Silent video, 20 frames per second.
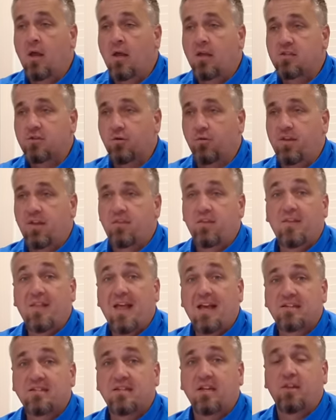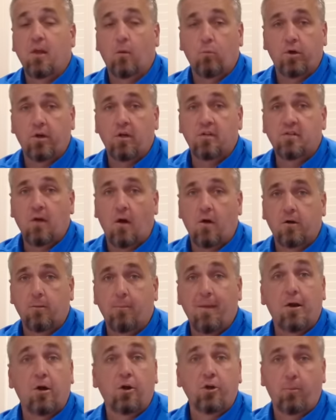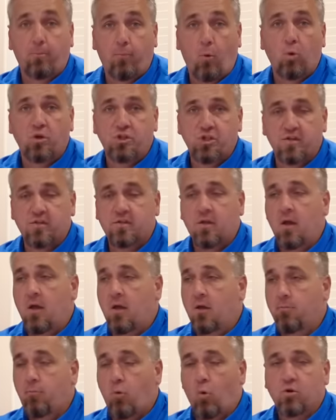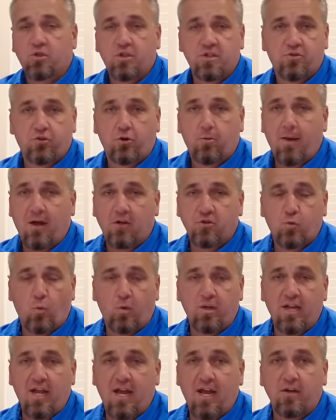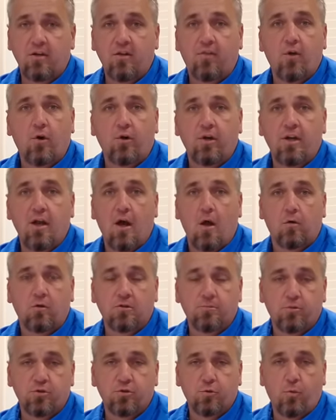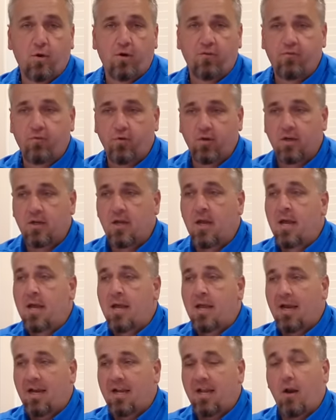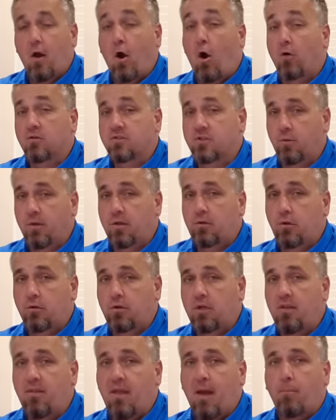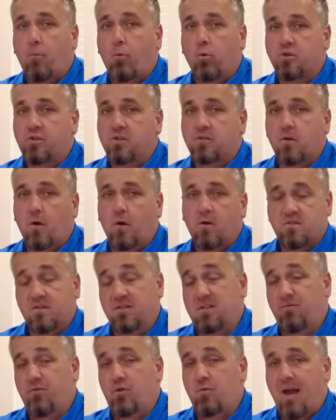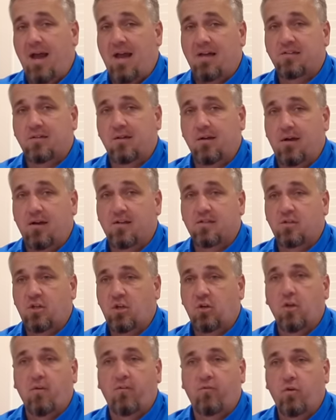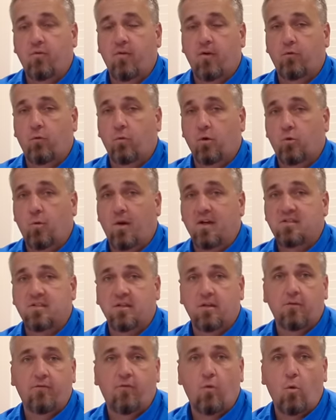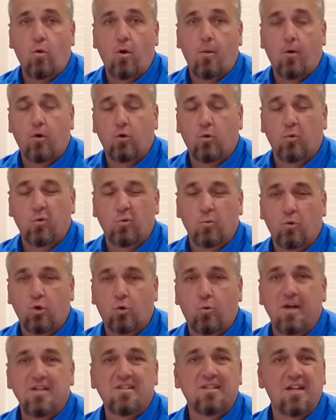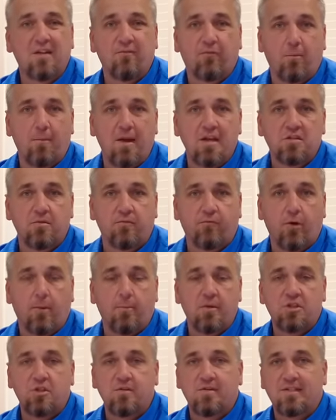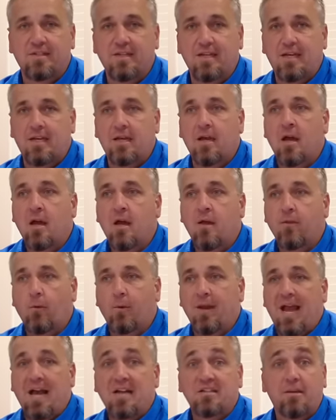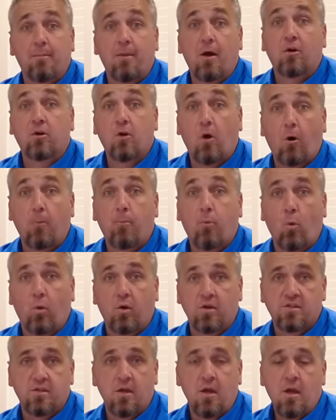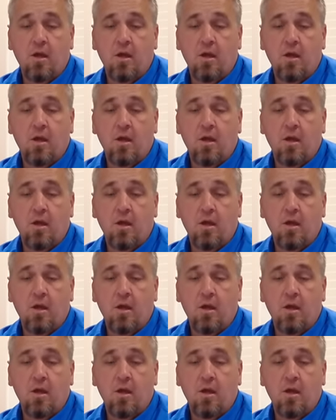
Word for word: So then the next thing that we're going to talk about are your porches. Porches are about 29 to 30 dollars per square foot, and then also included in that porches cost is if you ask us, you, if you've ever requested a form or requested information from us, you see that we ask about carports.